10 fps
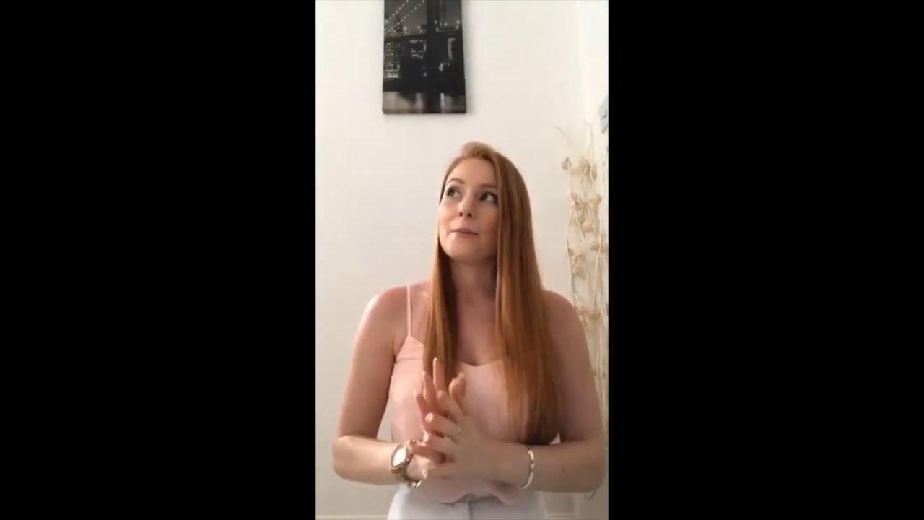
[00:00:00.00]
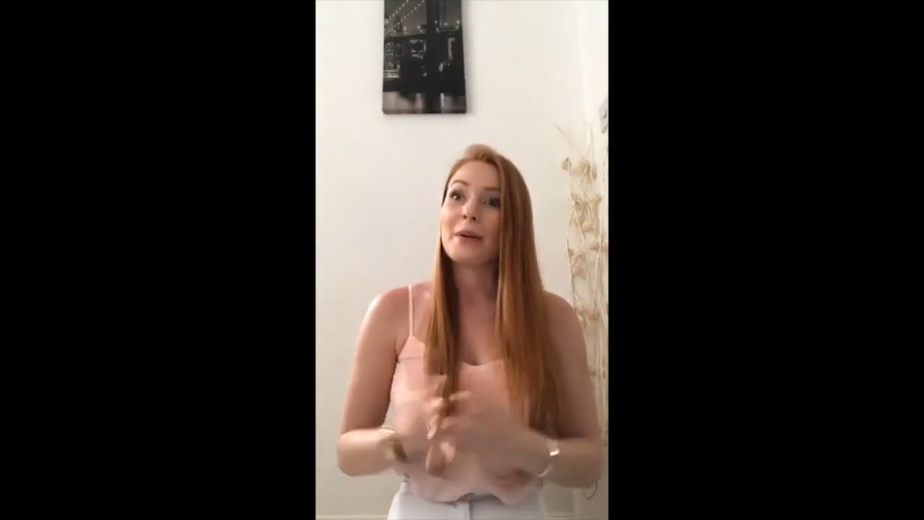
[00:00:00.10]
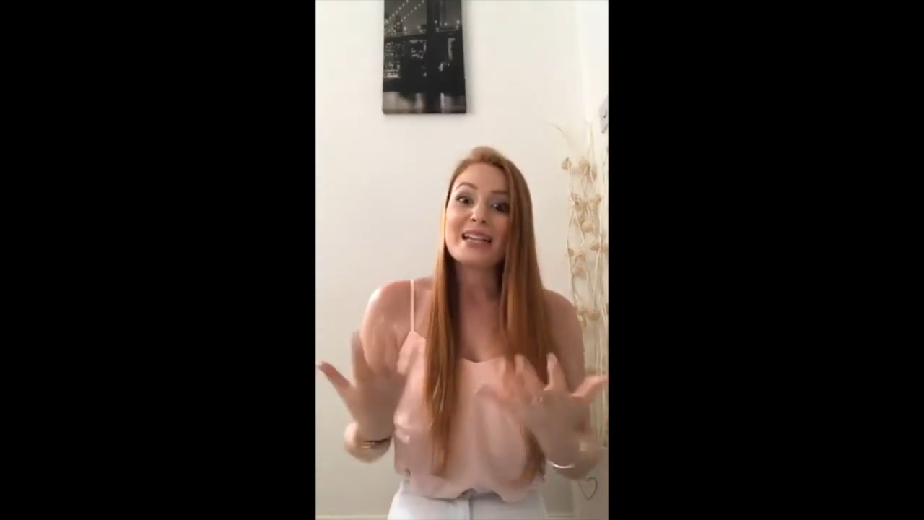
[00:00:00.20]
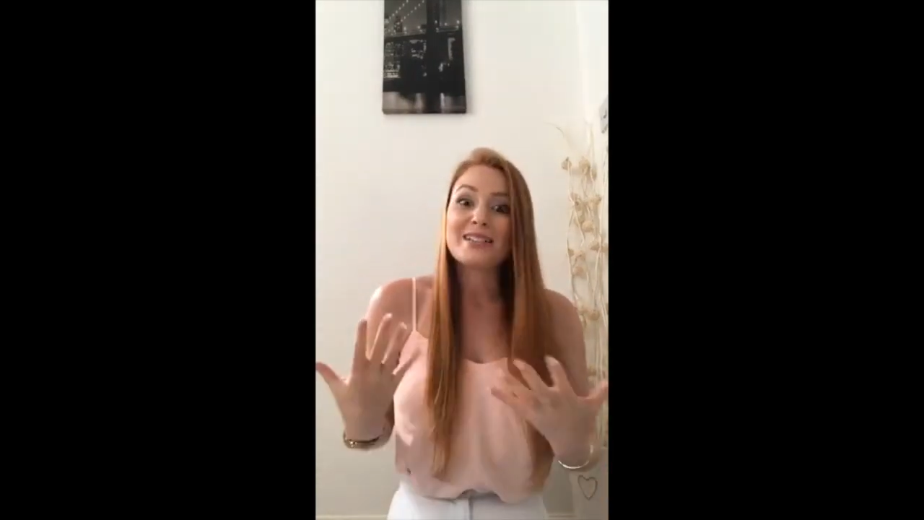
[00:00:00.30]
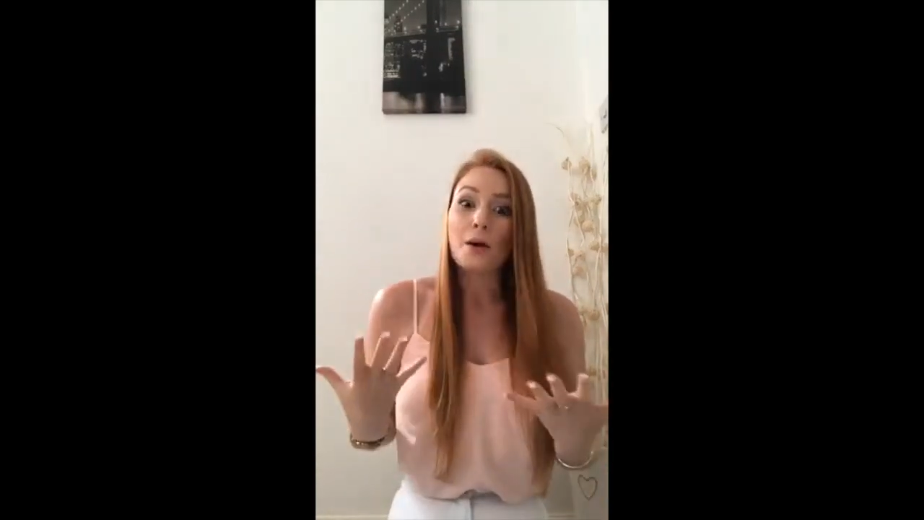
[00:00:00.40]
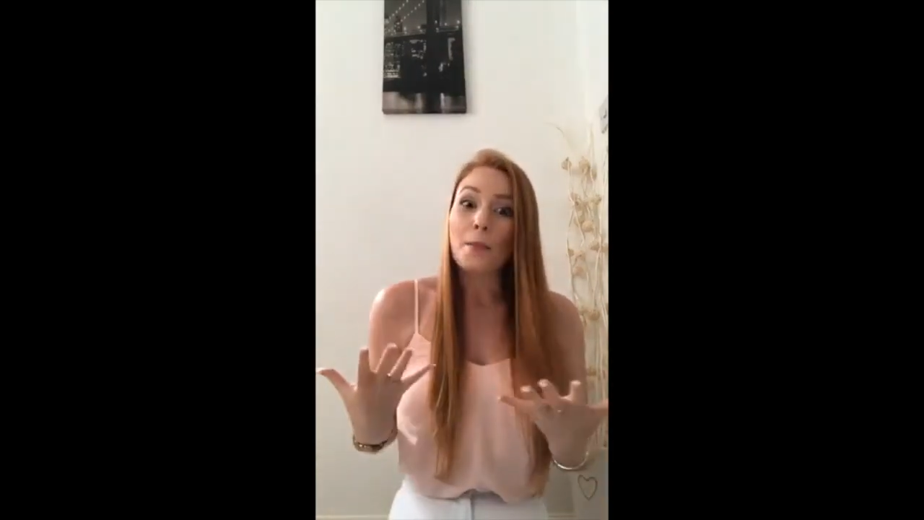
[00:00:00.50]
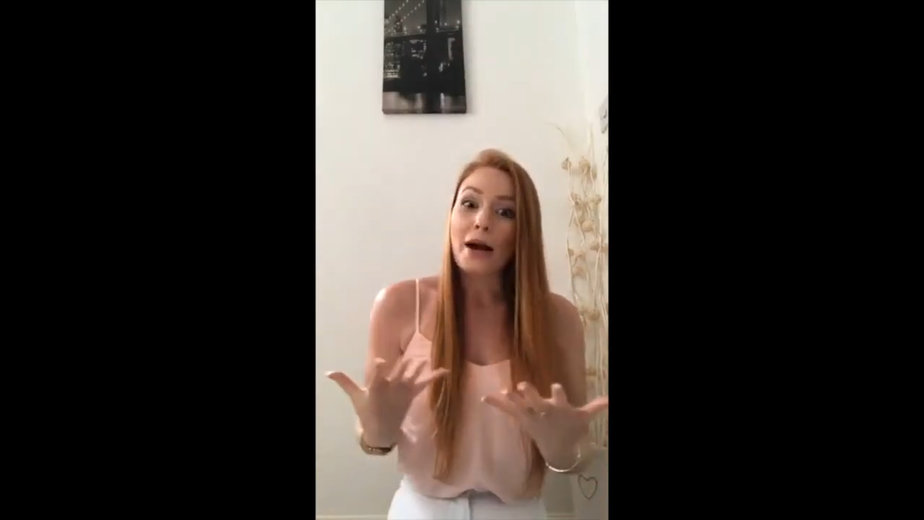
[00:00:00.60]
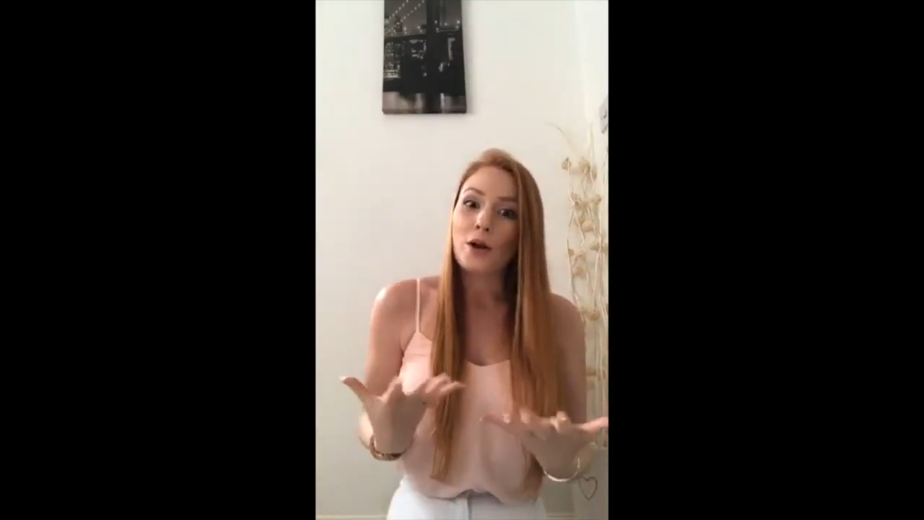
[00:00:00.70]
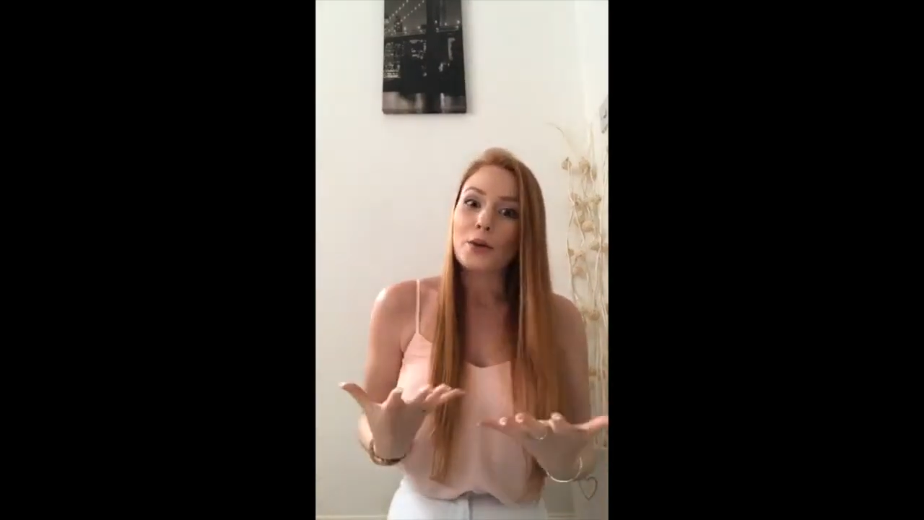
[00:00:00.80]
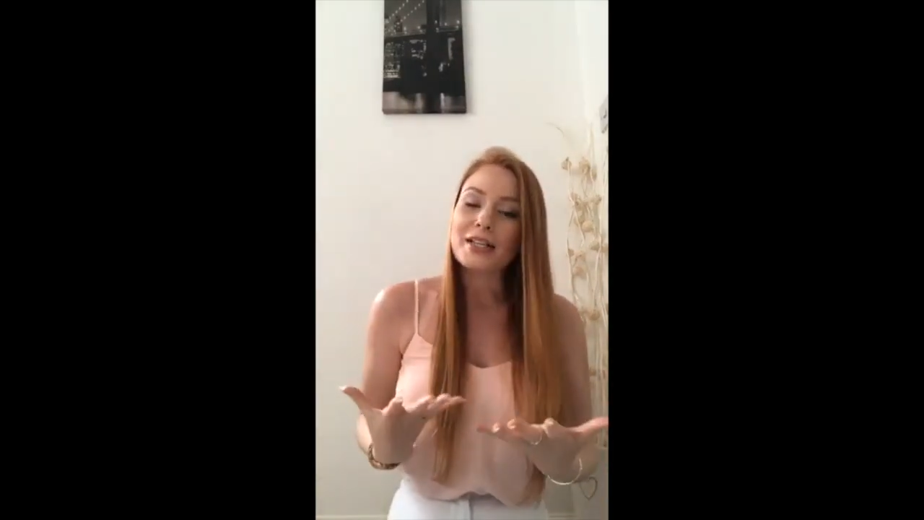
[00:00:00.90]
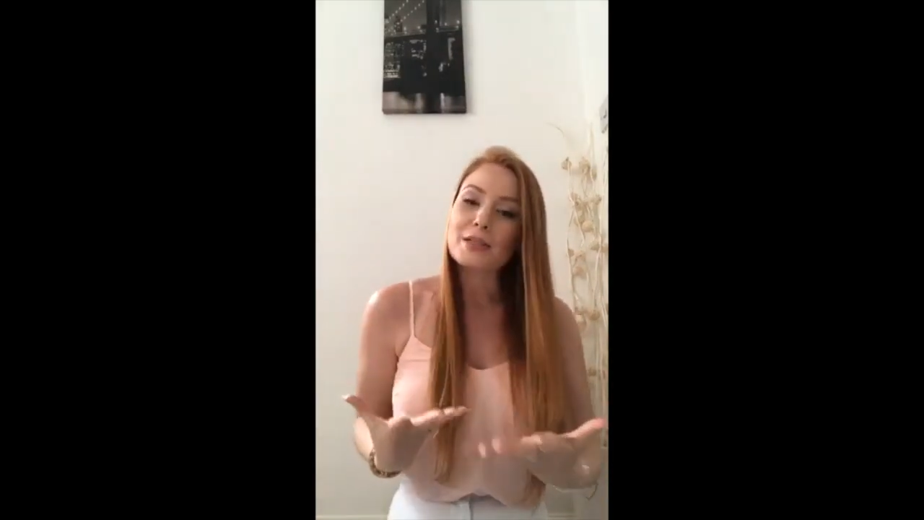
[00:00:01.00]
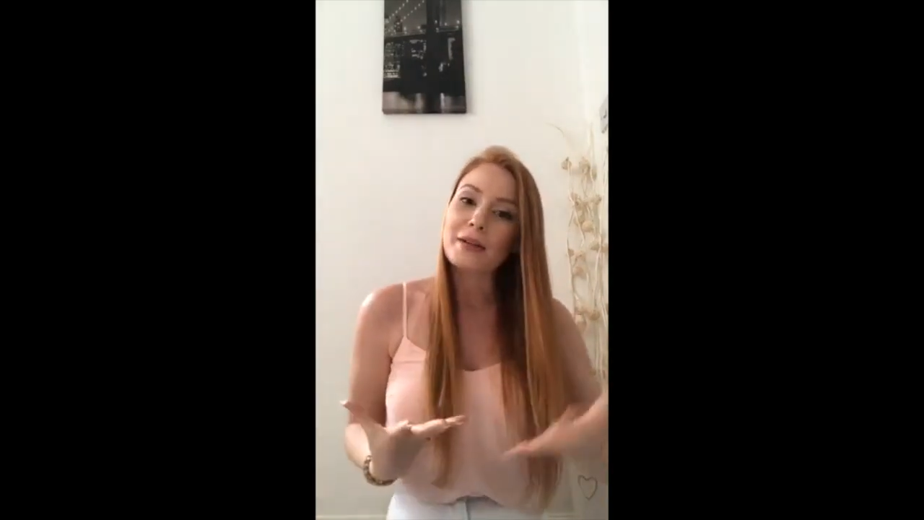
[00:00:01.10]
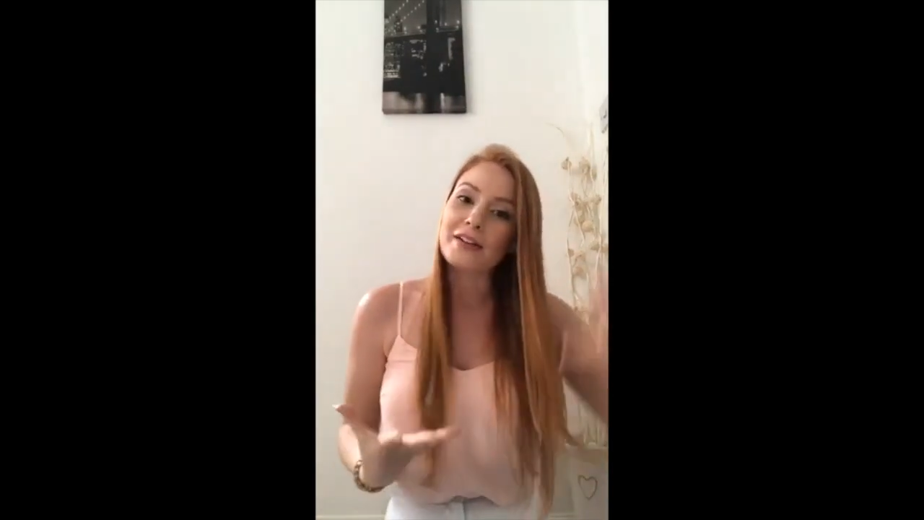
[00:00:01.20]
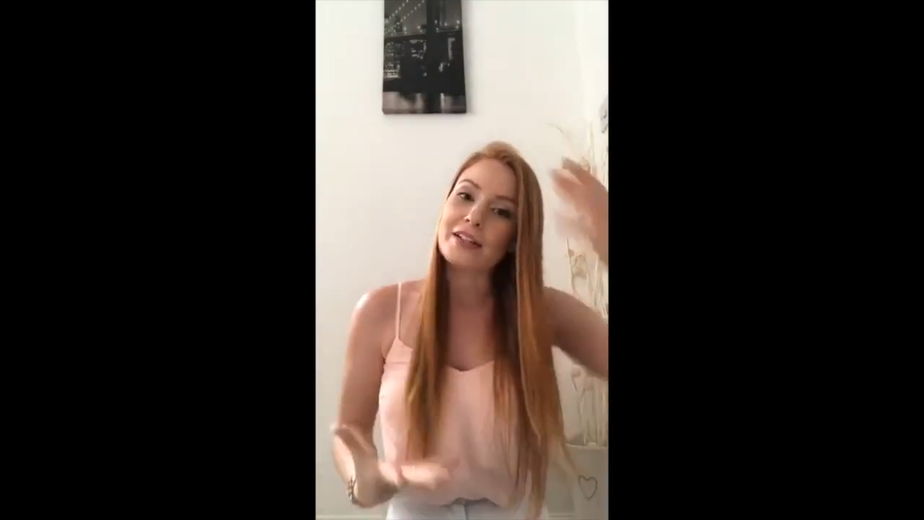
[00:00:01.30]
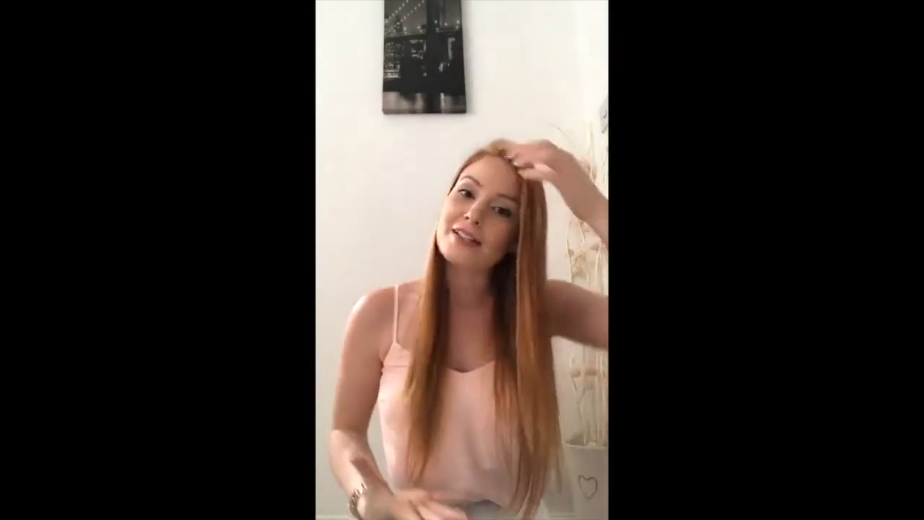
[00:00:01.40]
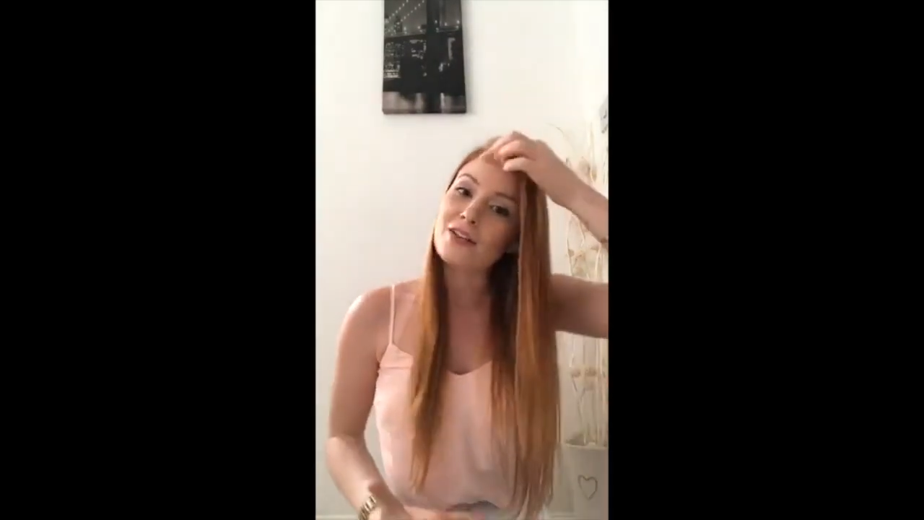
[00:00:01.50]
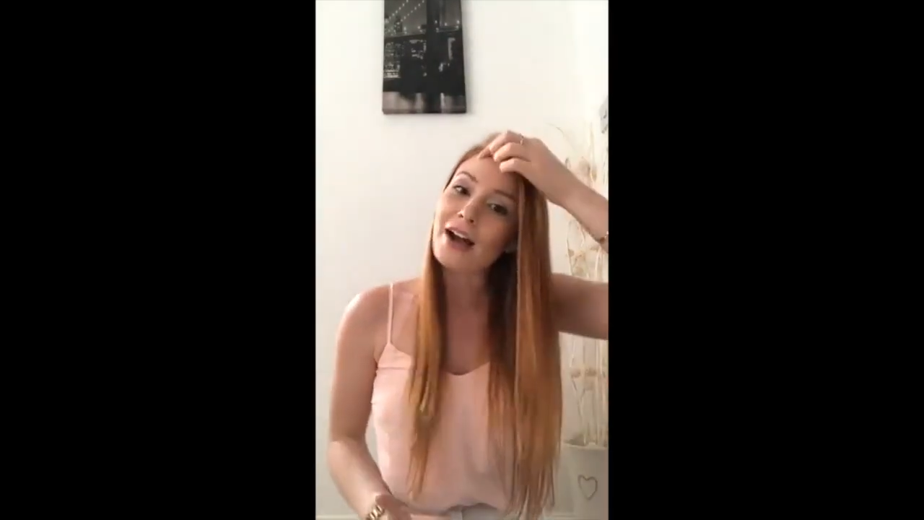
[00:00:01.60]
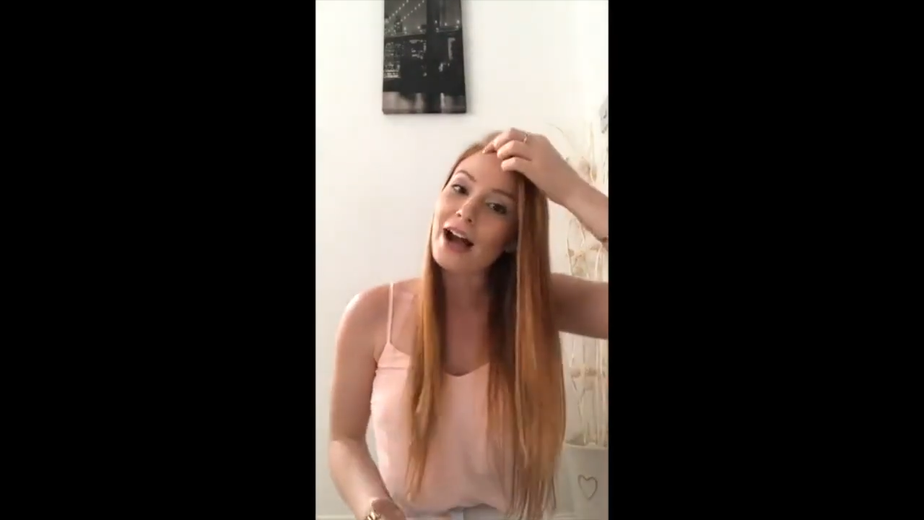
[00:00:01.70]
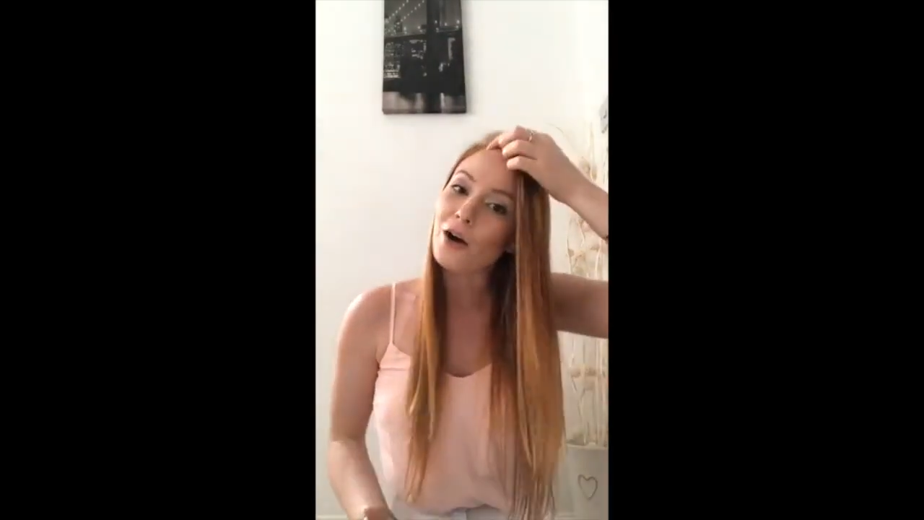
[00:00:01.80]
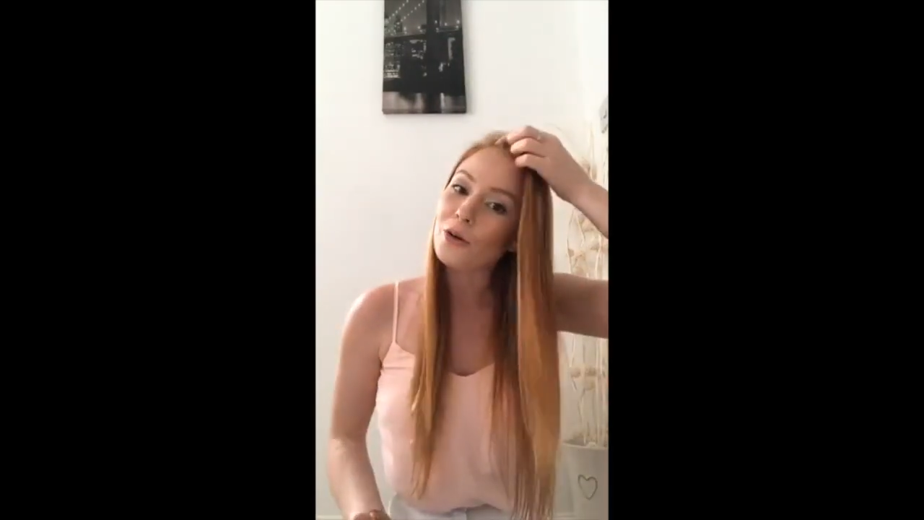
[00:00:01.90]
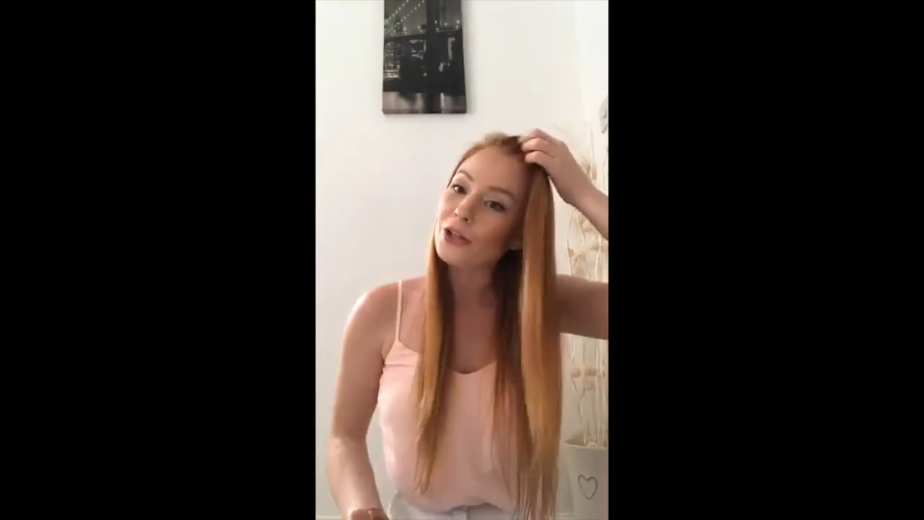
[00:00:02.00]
based on my own experience of how